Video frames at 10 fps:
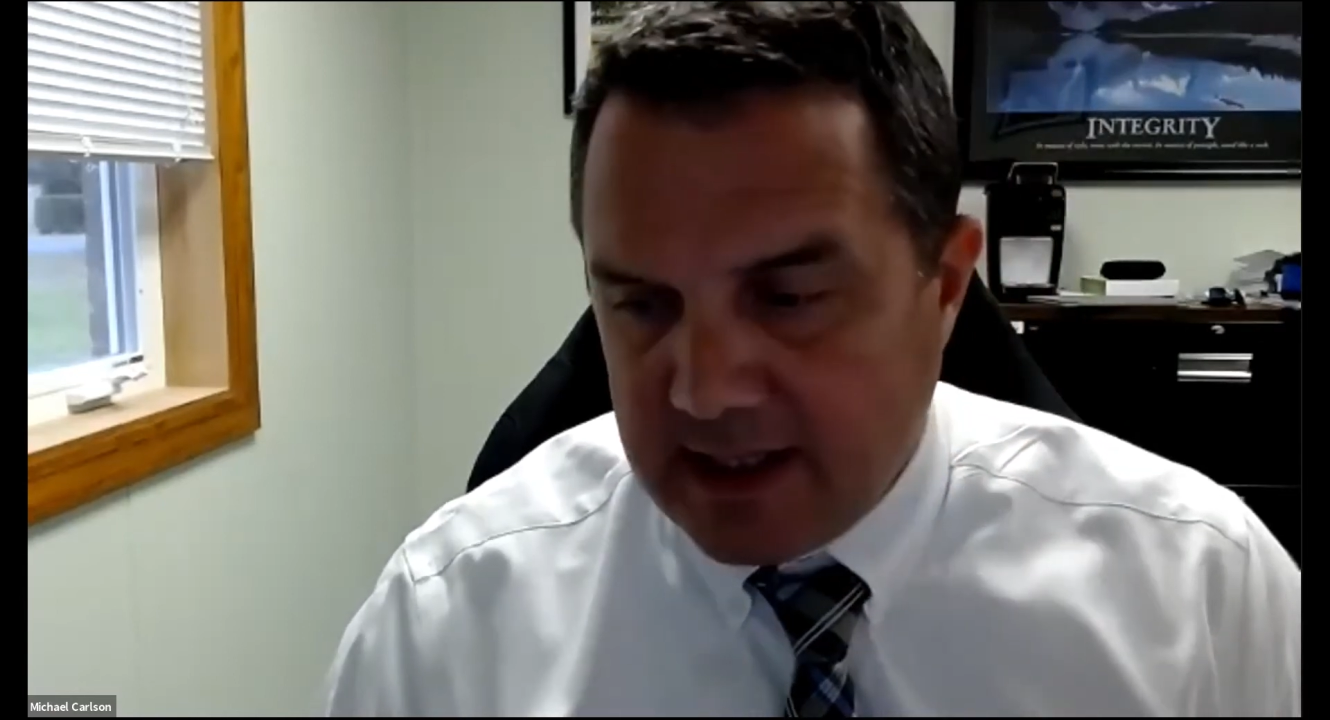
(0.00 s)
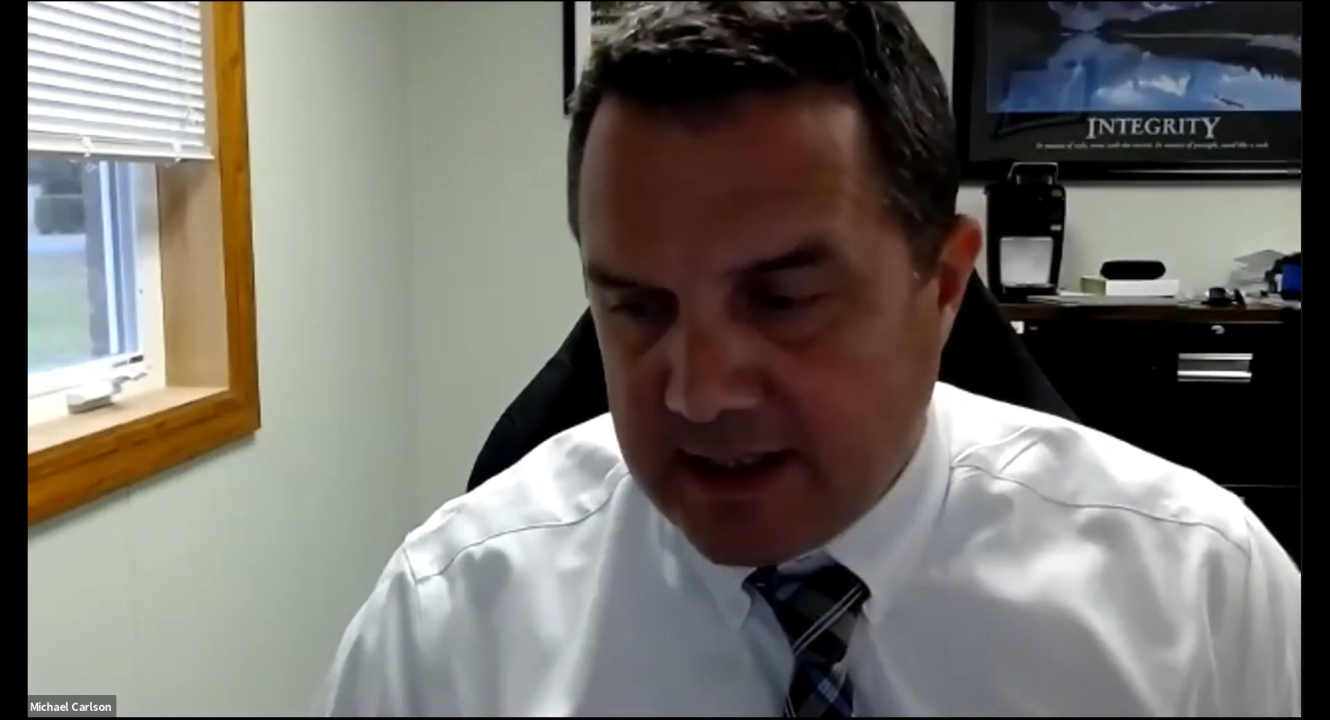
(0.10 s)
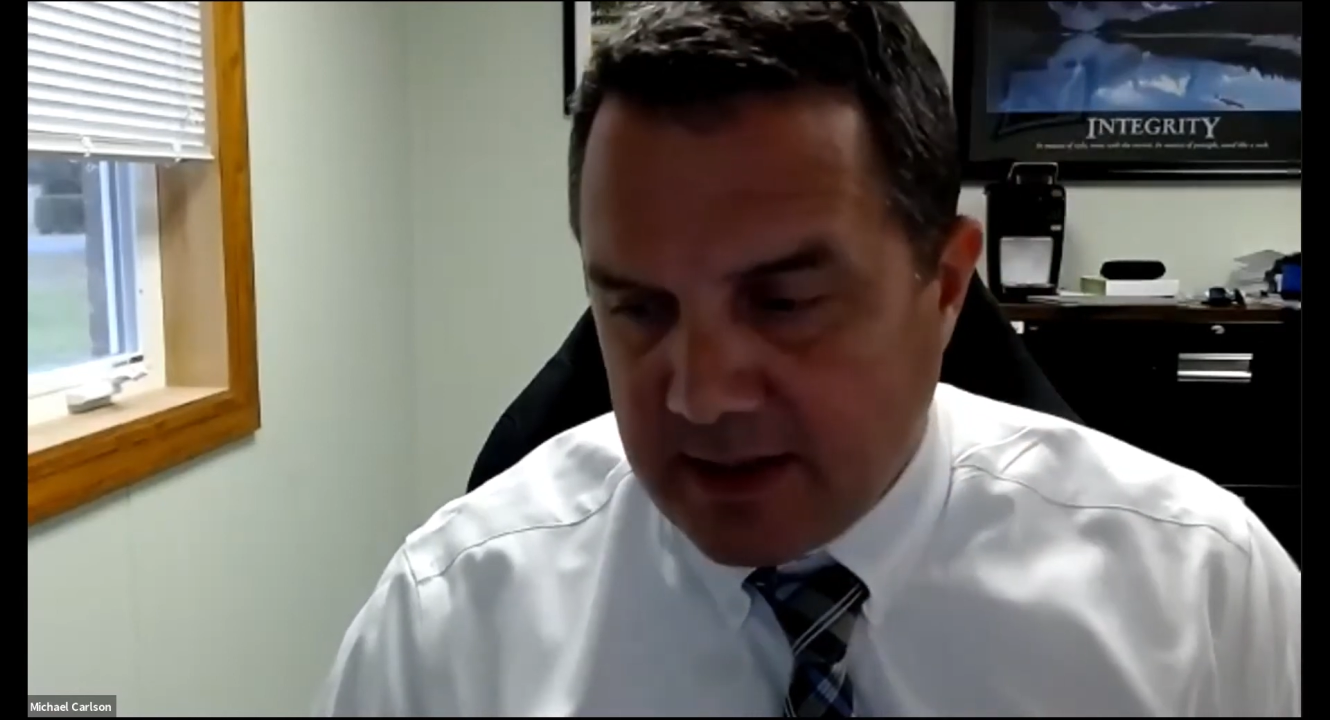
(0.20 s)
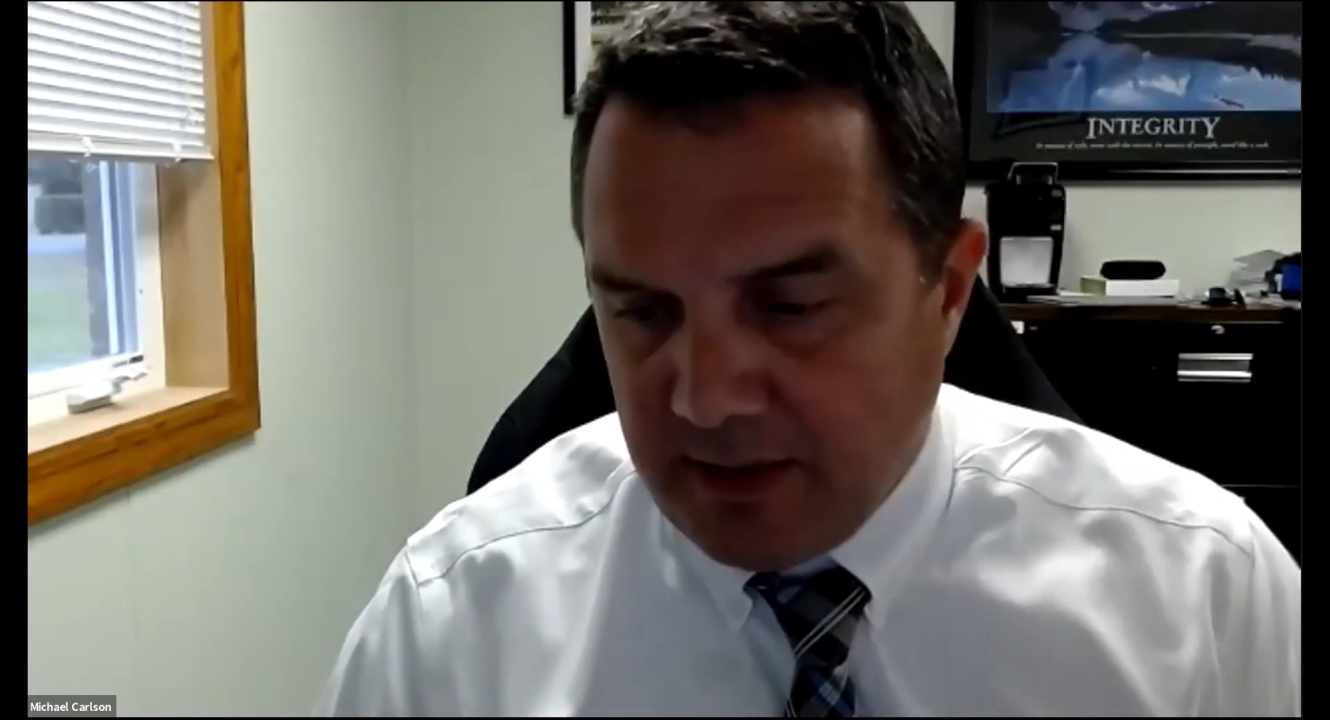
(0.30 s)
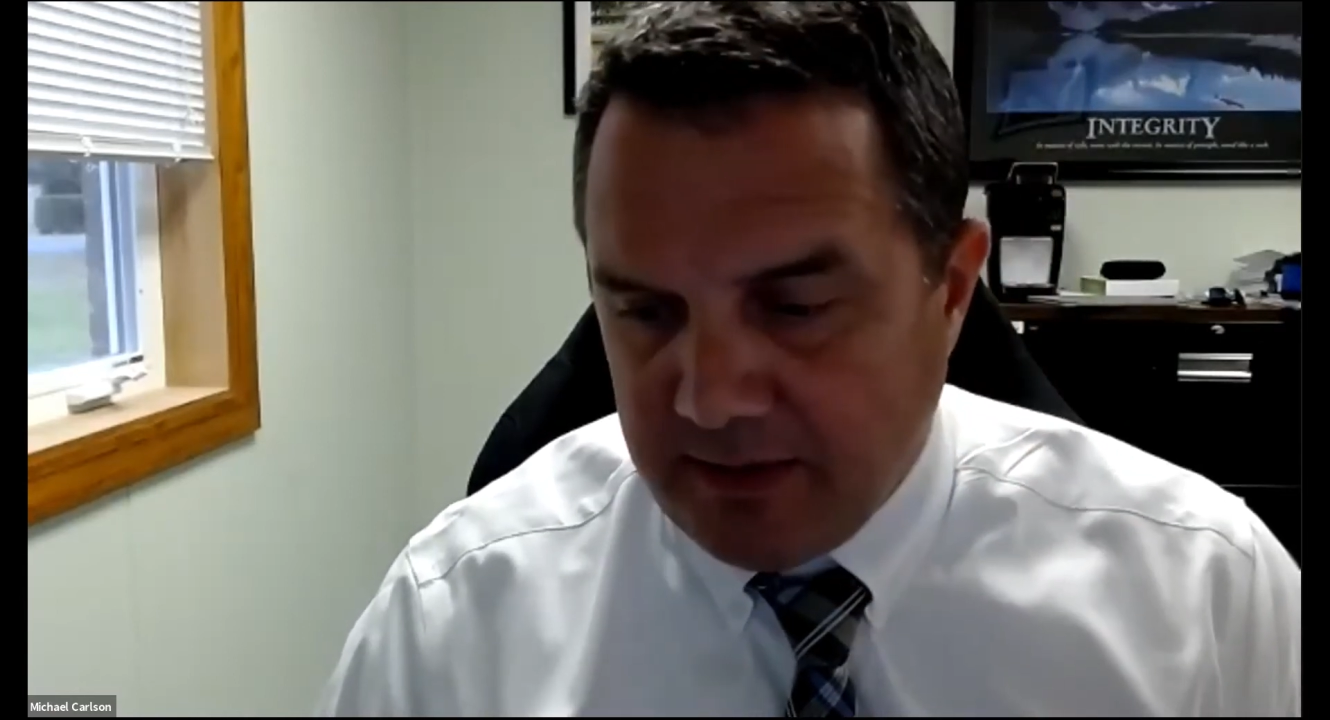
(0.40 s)

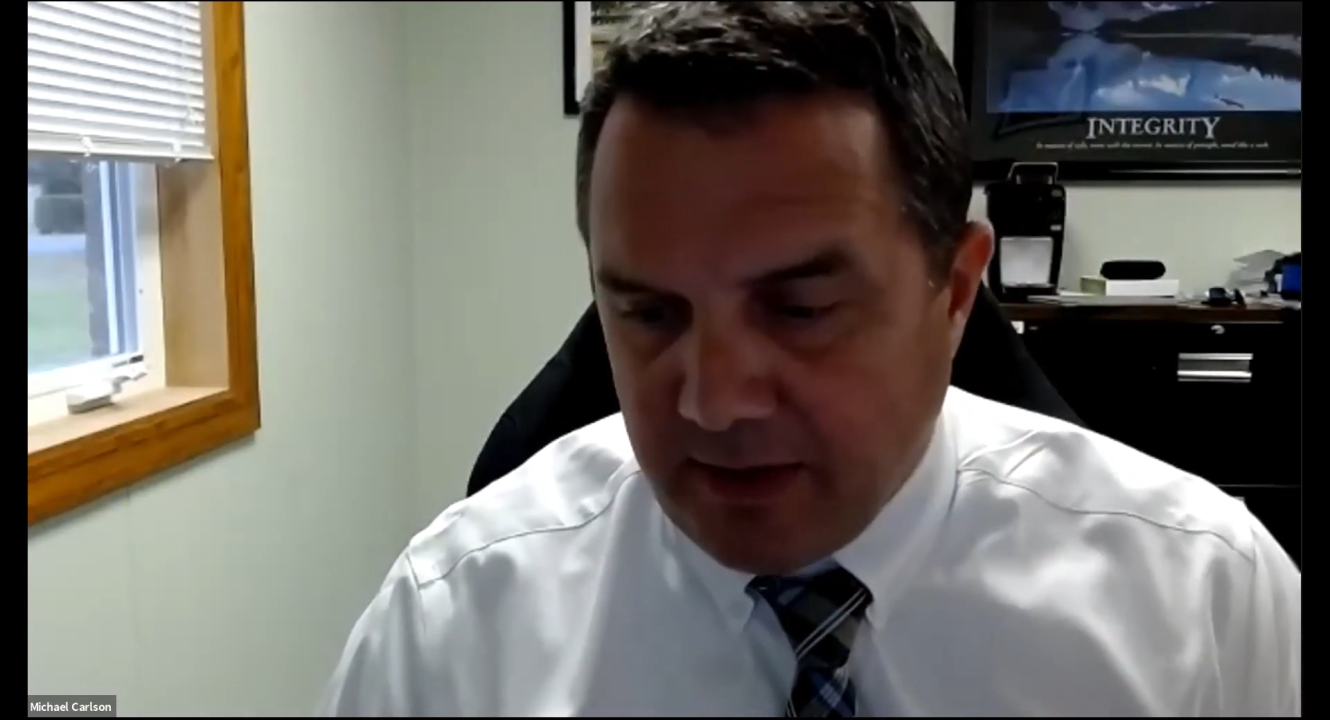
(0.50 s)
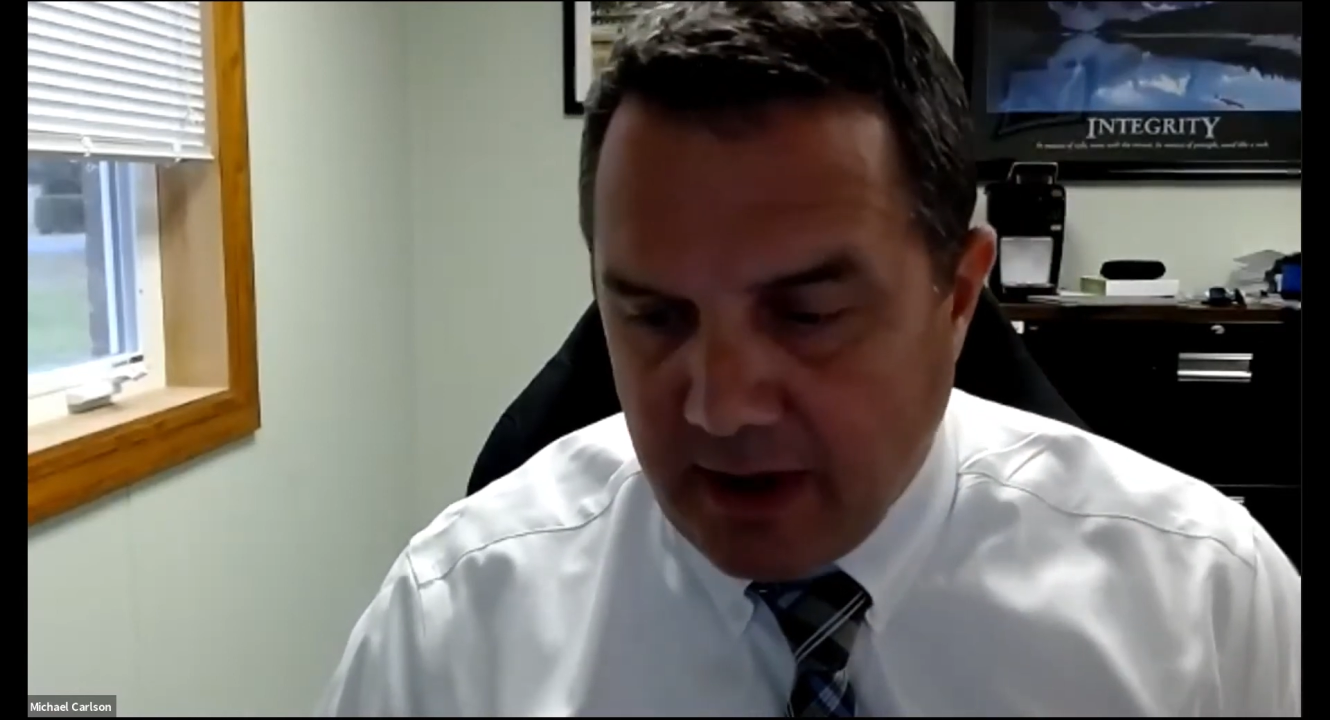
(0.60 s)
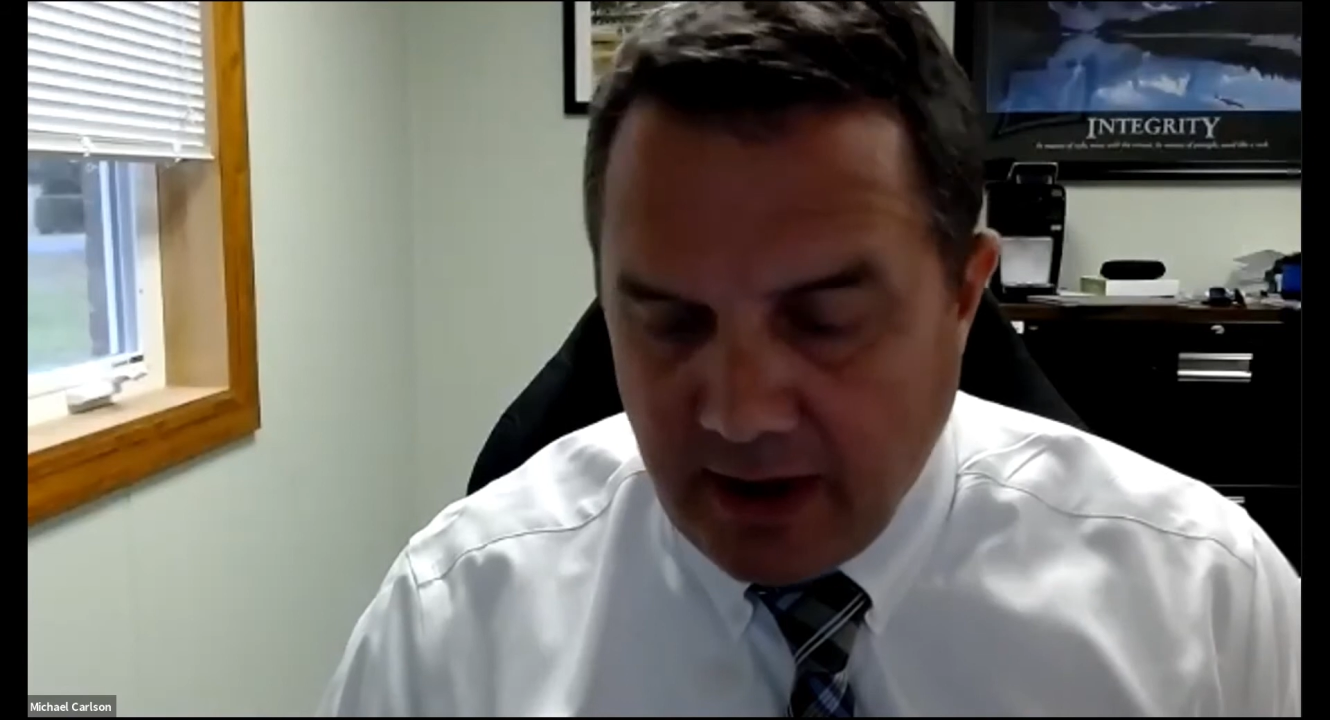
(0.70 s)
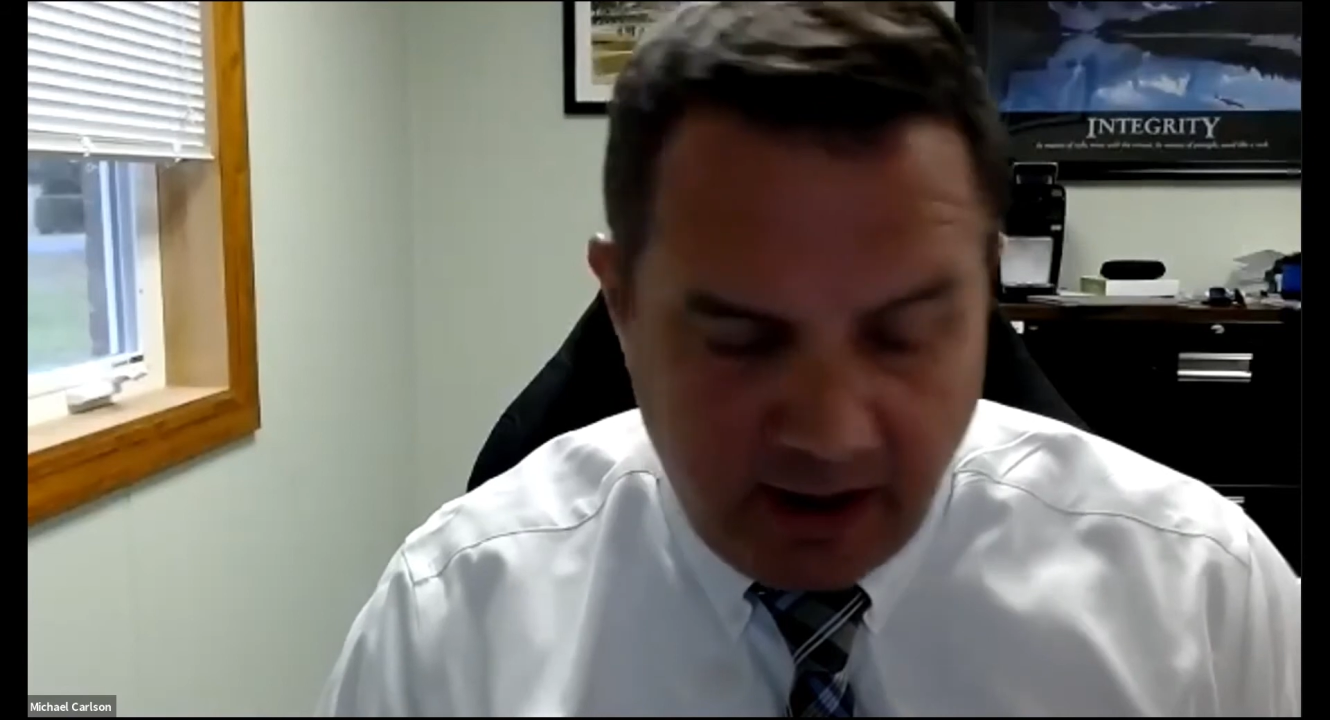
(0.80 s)
some of our